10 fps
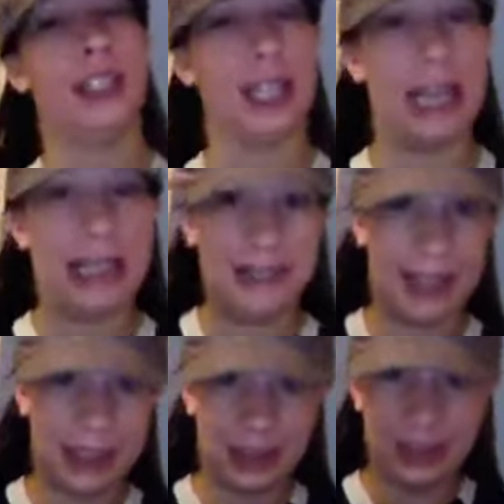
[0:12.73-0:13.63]
I have
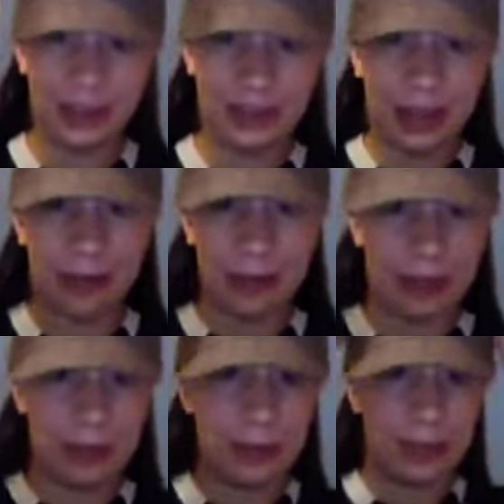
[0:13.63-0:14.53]
this all wrapped
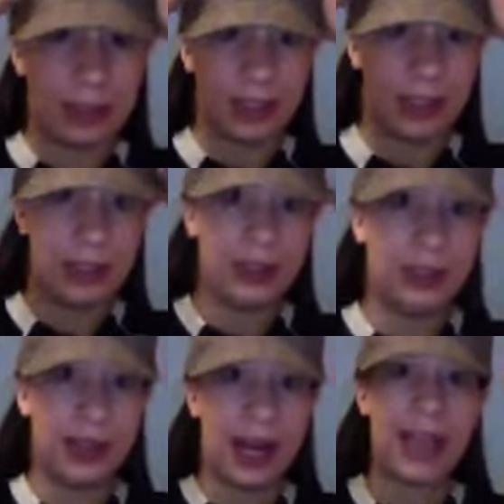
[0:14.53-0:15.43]
up in my
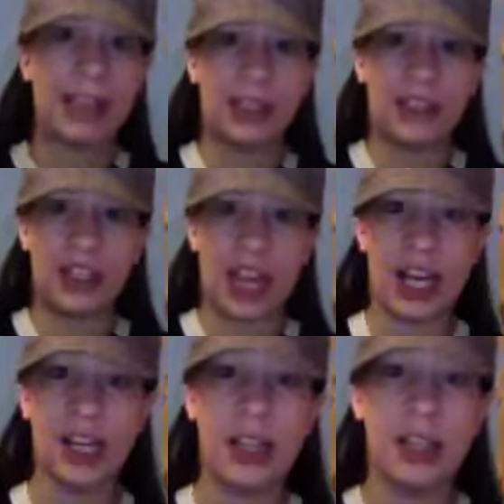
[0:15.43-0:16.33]
hat covered
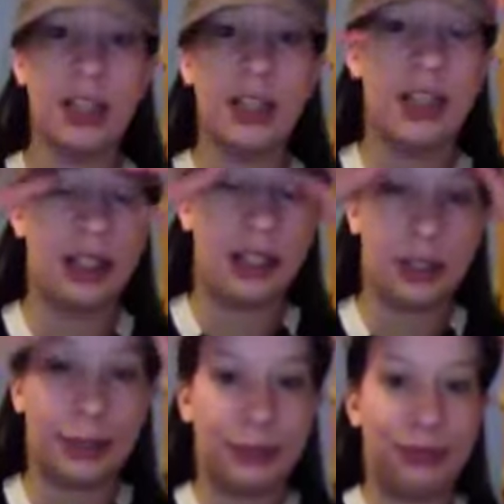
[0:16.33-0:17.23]
head.
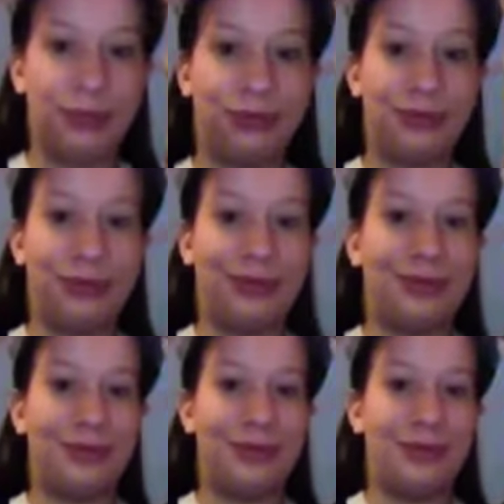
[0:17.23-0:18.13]
Um
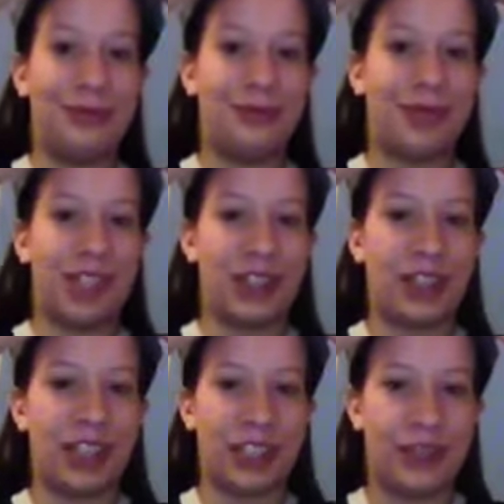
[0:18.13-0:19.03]
I look
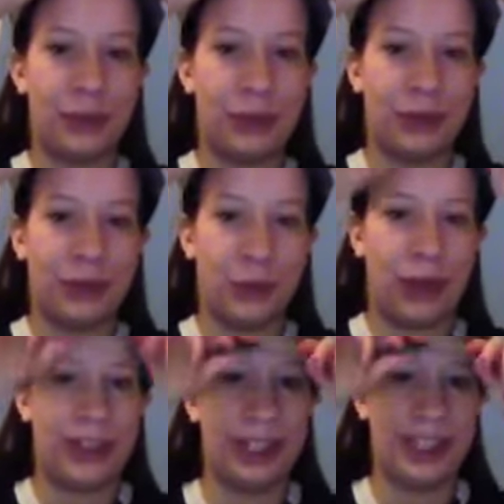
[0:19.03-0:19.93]
like I have a big
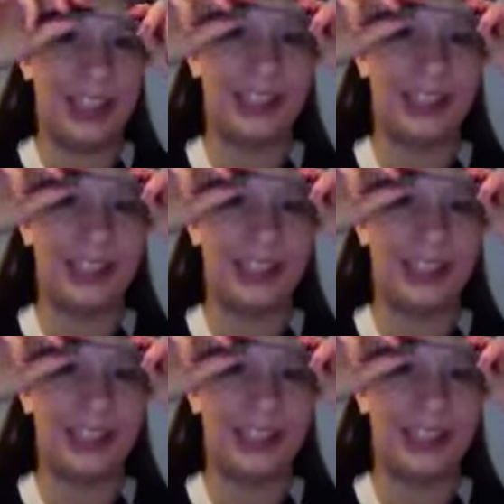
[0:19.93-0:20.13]
forehead today,